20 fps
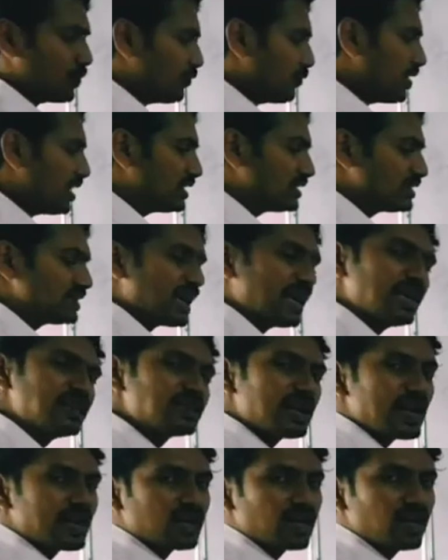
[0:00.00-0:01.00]
Which side is
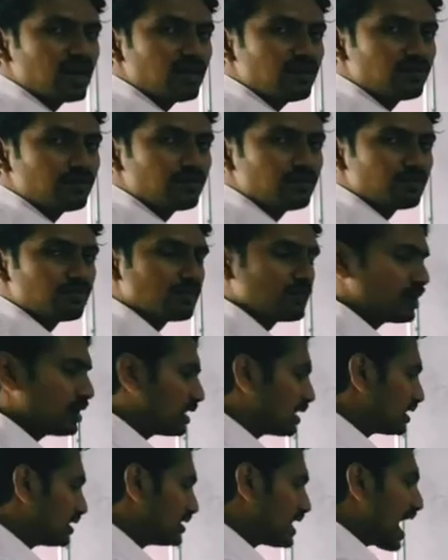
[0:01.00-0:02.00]
greater?
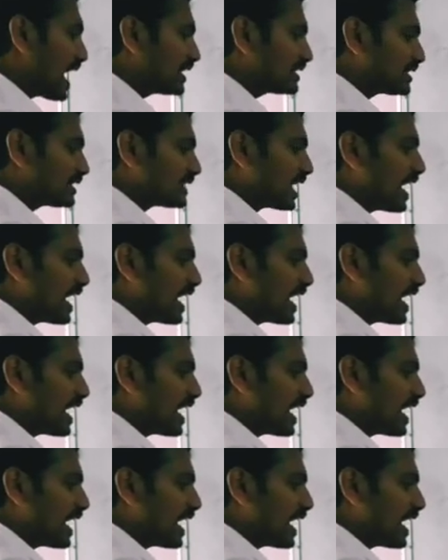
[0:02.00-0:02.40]
That